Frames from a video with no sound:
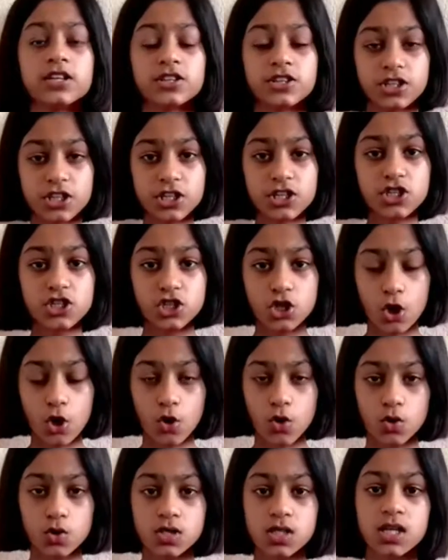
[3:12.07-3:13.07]
This
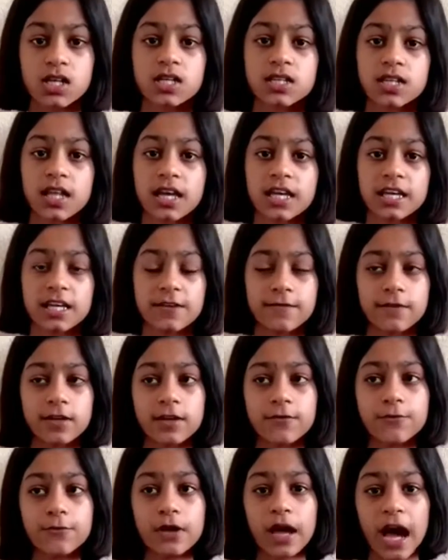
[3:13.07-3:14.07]
shows that even
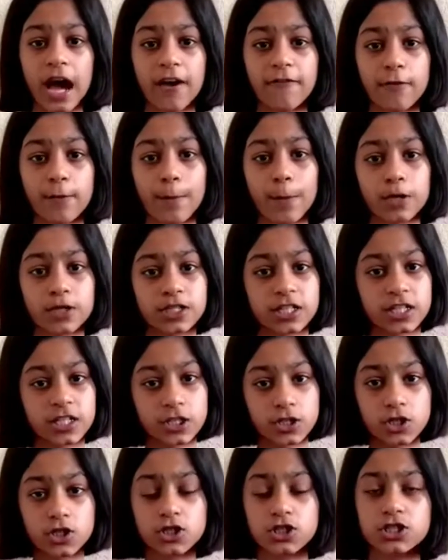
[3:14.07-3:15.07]
if we have a
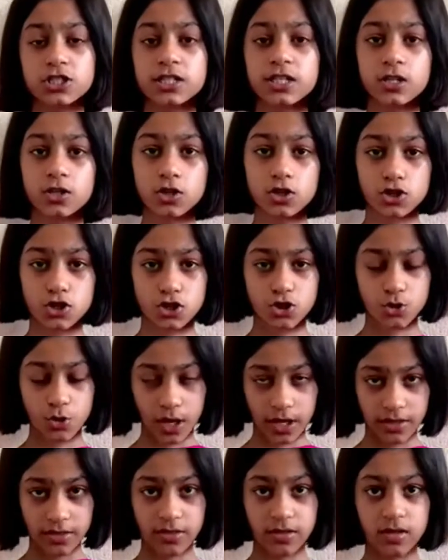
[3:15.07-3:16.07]
particular skill or
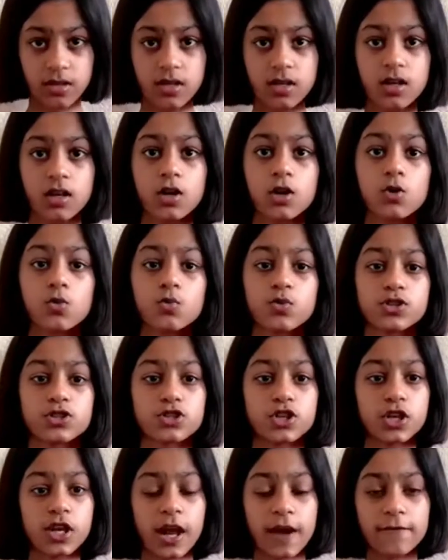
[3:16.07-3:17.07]
strength, we
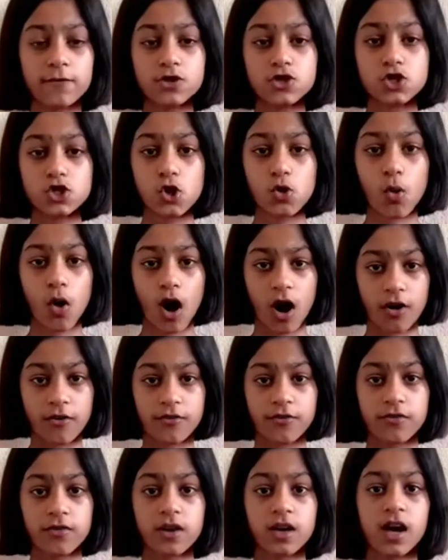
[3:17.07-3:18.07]
should never show
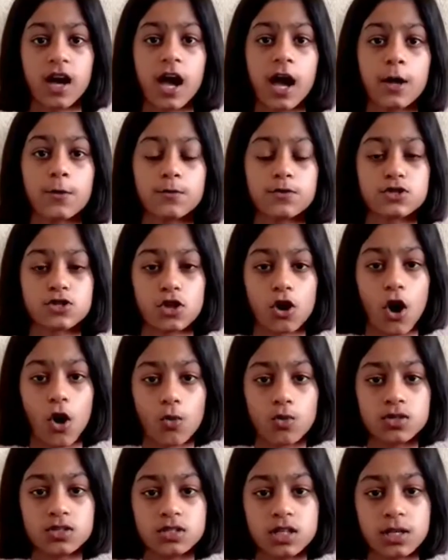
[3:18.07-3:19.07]
off, and we should
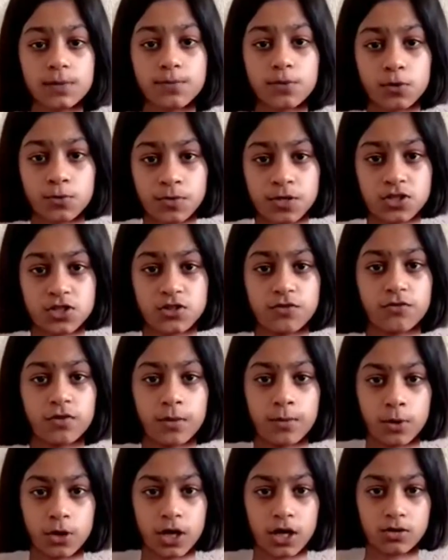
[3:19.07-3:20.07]
always take permission
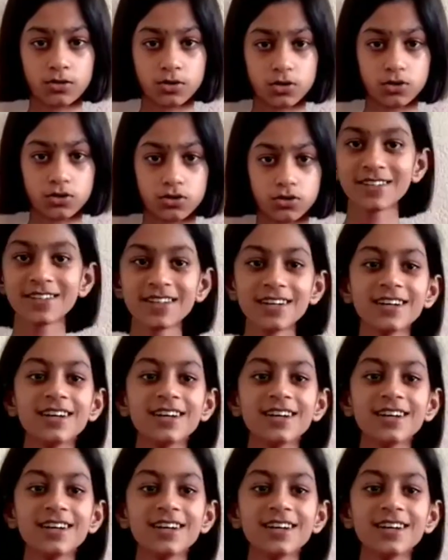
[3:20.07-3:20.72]
from our elders.